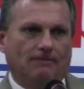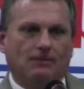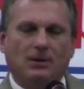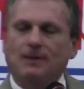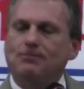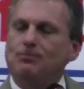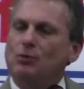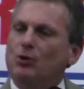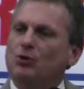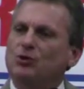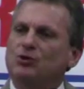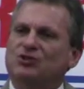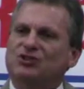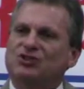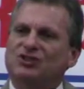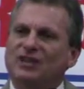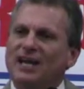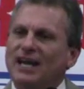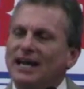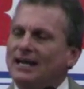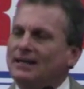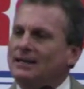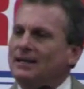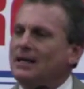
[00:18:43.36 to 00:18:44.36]
People who
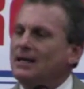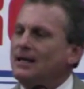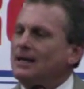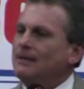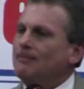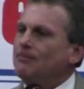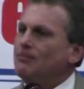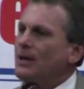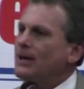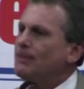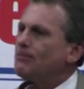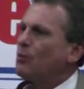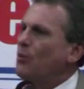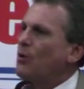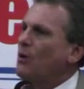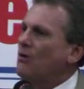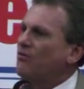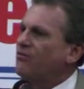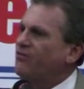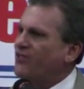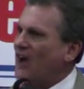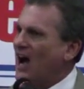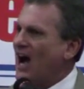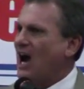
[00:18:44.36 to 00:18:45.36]
set
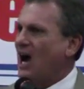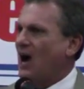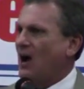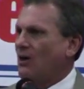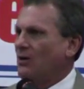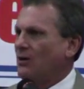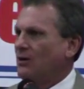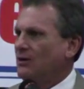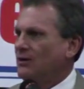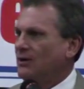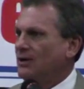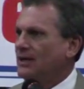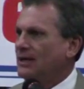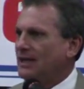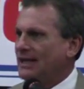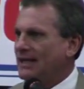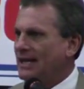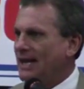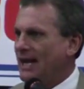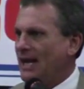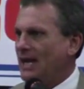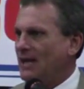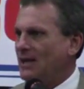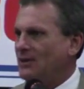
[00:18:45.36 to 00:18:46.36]
people on fire in
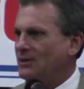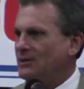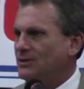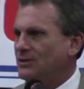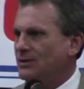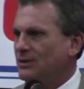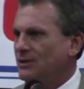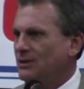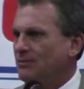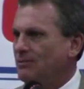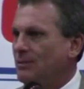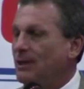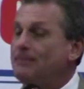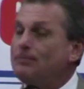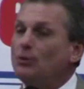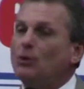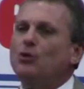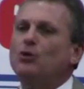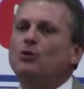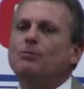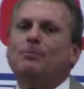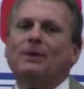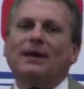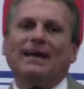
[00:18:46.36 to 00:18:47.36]
a cave.
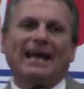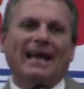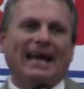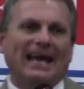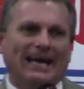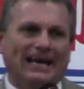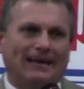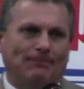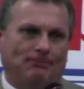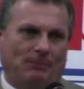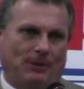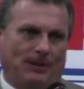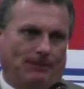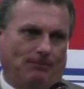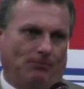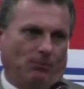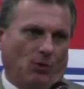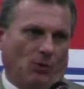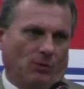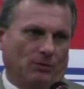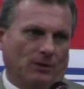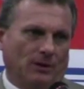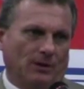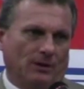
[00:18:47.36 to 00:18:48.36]
People who behead
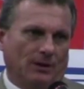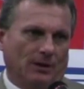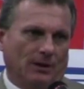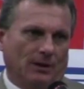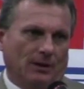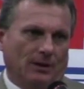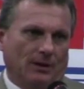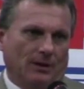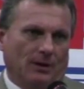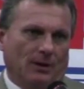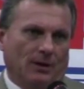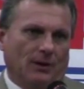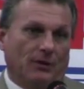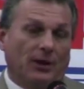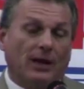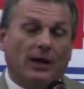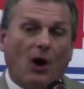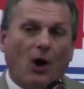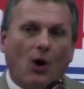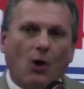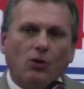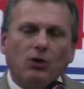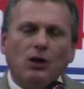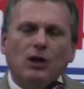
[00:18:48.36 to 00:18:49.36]
people.
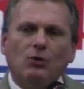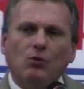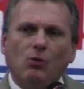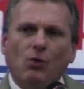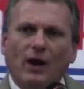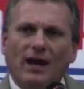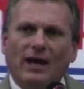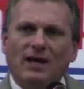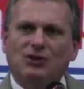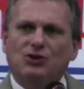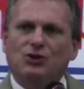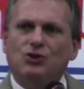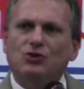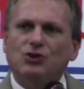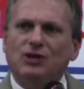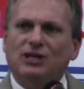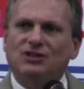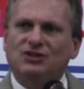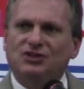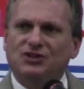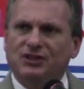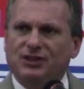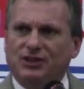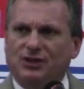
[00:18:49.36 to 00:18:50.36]
The only way you
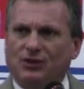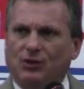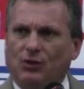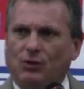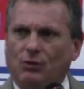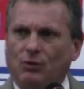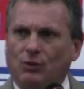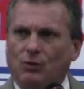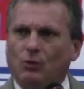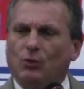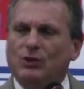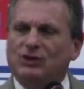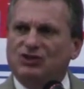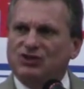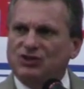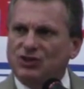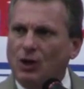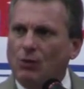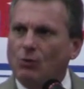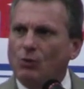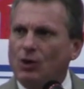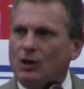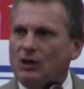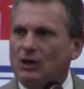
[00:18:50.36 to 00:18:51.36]
can deal with
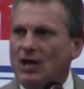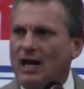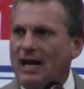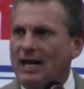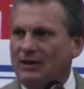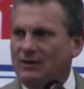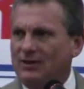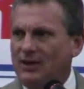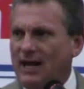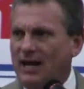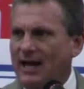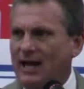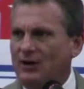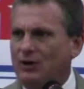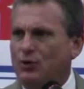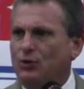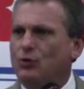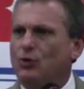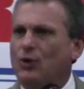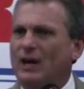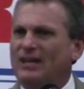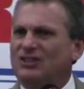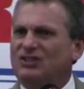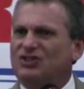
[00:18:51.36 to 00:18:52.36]
someone like that
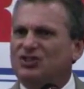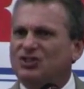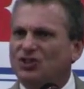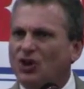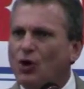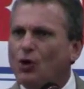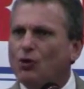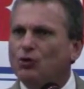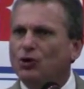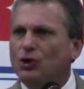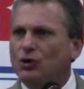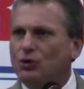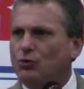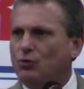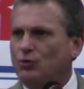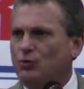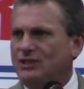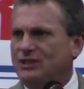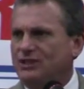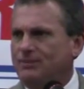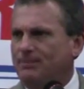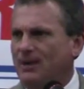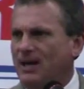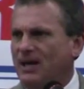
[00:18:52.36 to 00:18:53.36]
who has so little
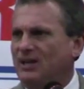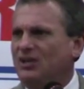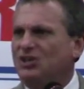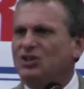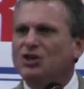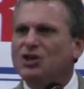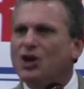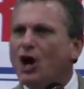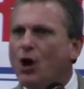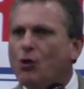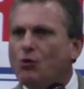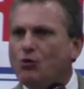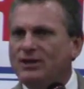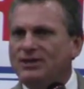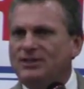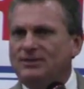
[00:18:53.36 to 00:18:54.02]
respect, no